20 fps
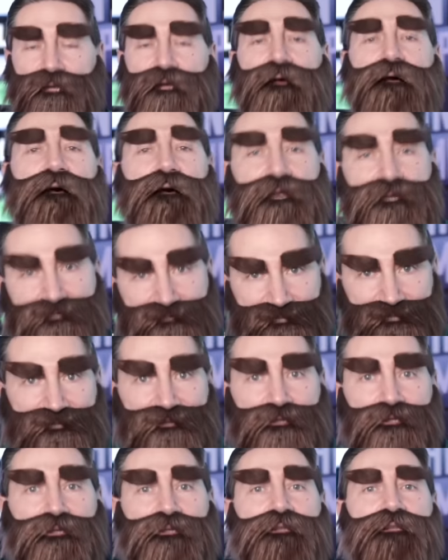
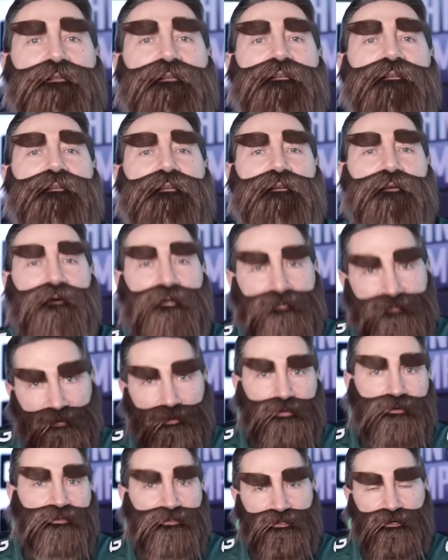until
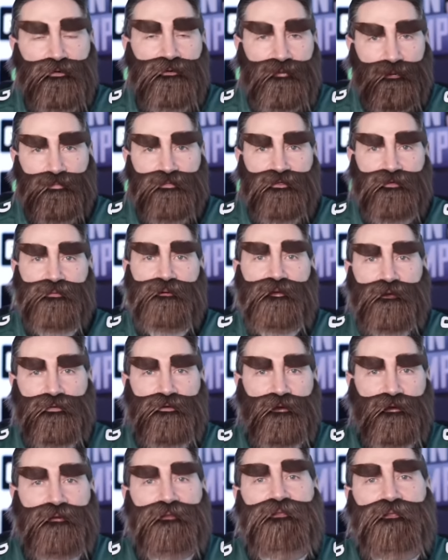another show comes
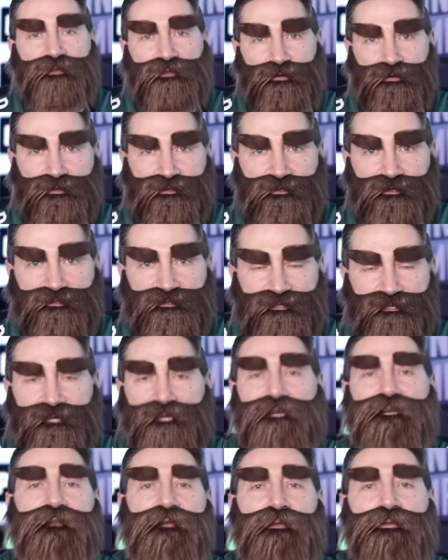around on it that they're interested
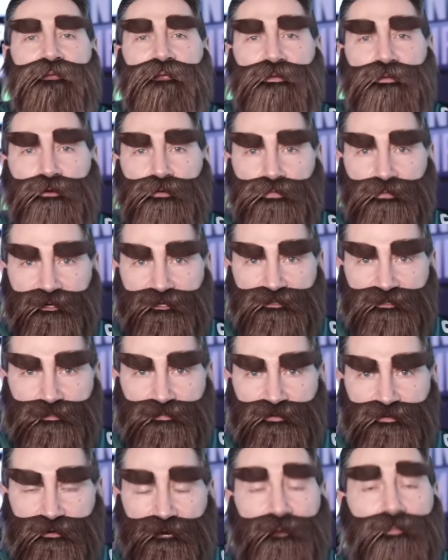in, and then they'll
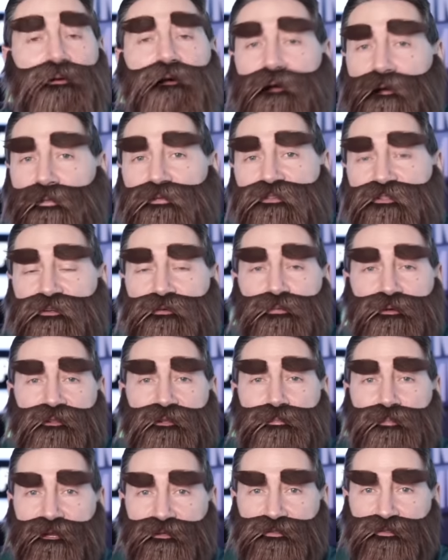resubscribe. Obviously, what
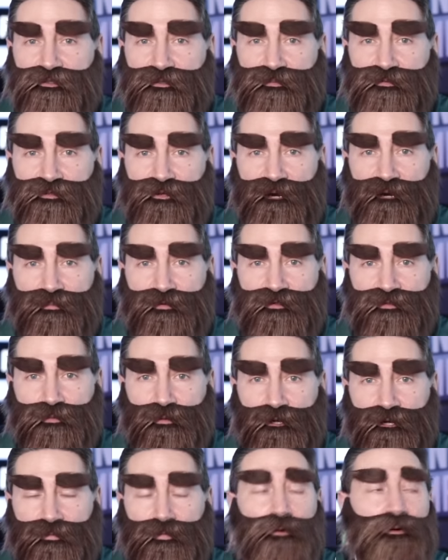the major subscribers
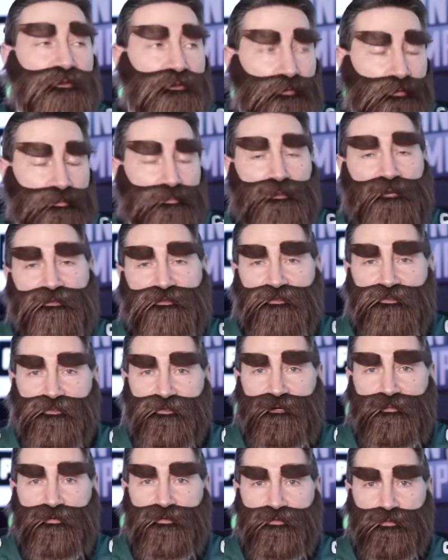want, or what the major
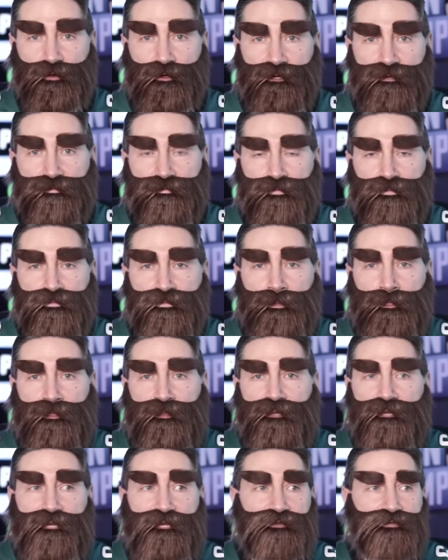streamers want,
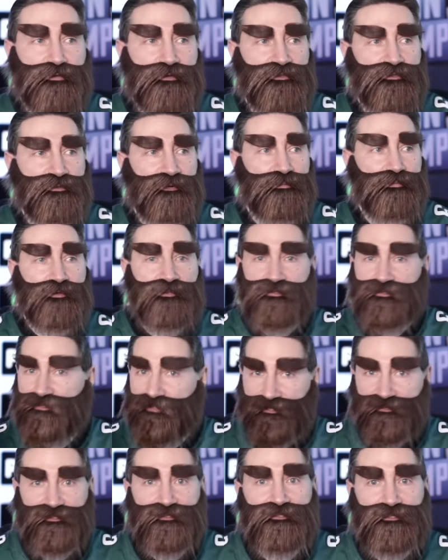is for streamers
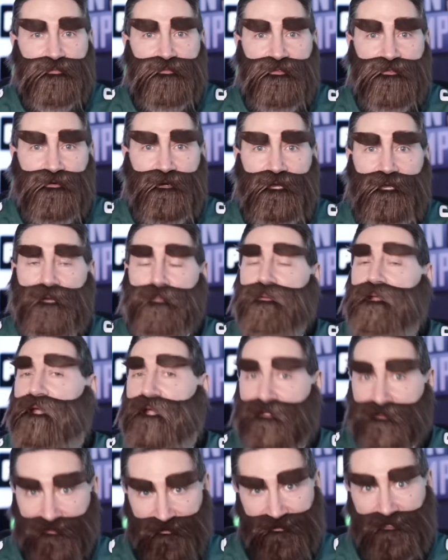just to subscribe
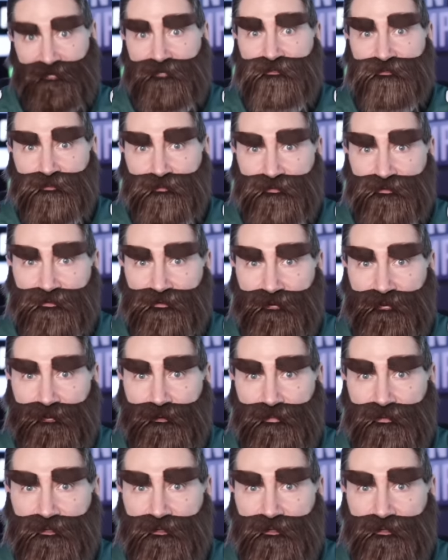and stay subscribed.